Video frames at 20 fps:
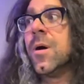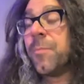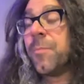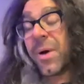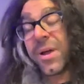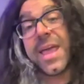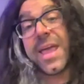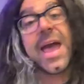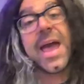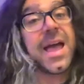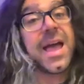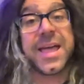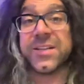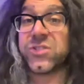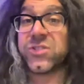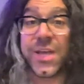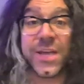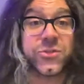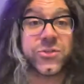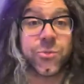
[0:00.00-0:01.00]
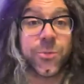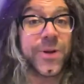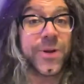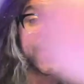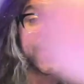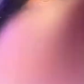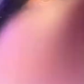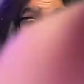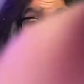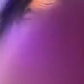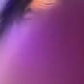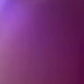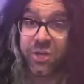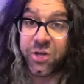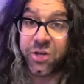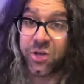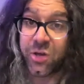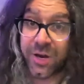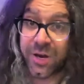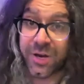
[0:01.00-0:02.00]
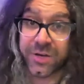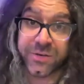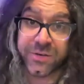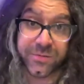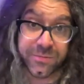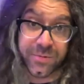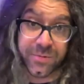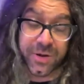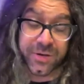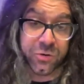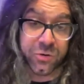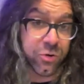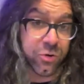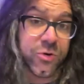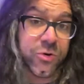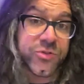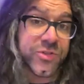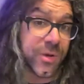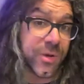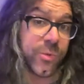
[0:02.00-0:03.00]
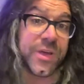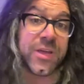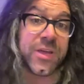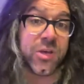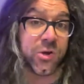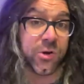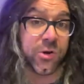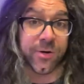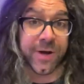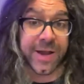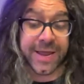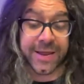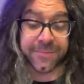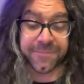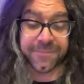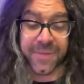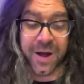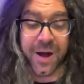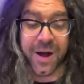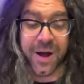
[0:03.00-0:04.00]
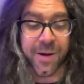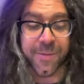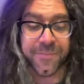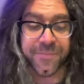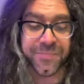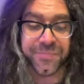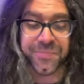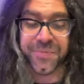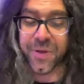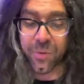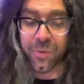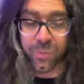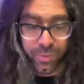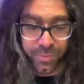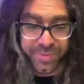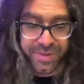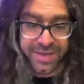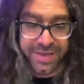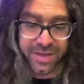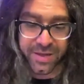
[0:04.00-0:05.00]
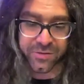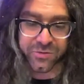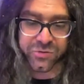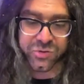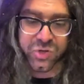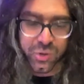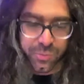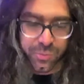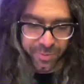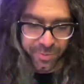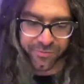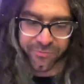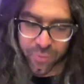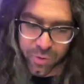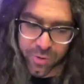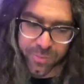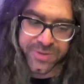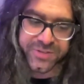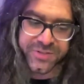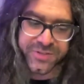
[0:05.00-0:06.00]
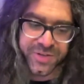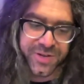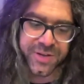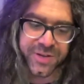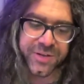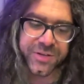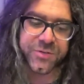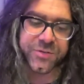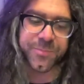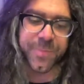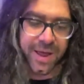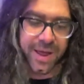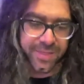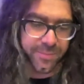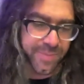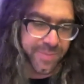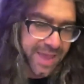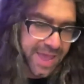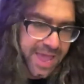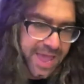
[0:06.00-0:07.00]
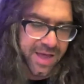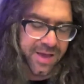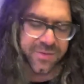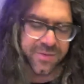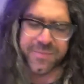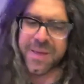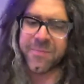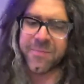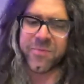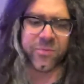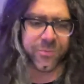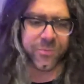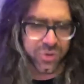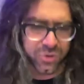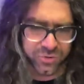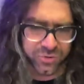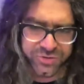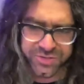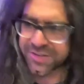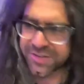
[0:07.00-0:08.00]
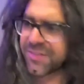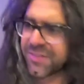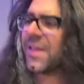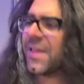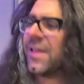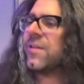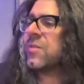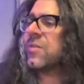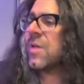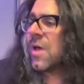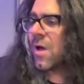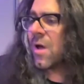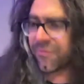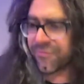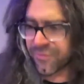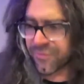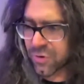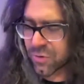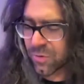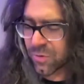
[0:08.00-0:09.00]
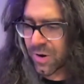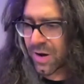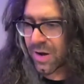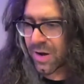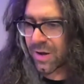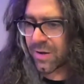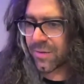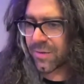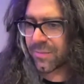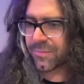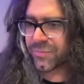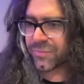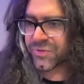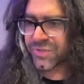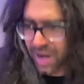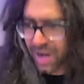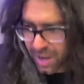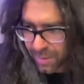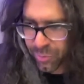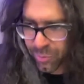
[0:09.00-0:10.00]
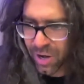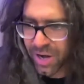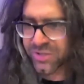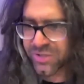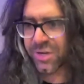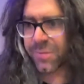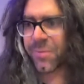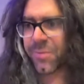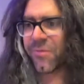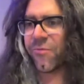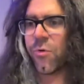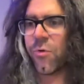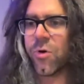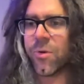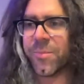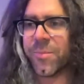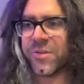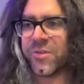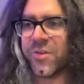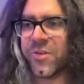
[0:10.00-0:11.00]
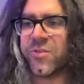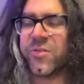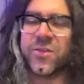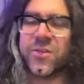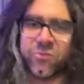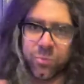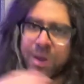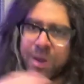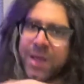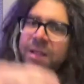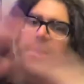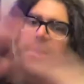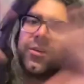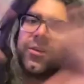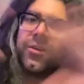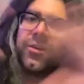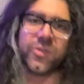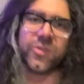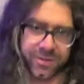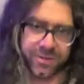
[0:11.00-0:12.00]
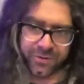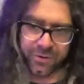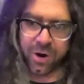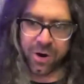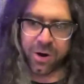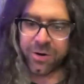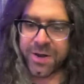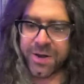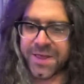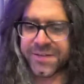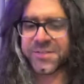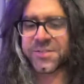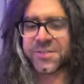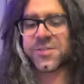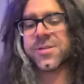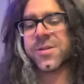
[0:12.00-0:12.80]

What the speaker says: yeah, it's really just a cruise that we curate. There will be 2 performances by the band, maybe some acoustic things, a few side project performances, as well as other artists.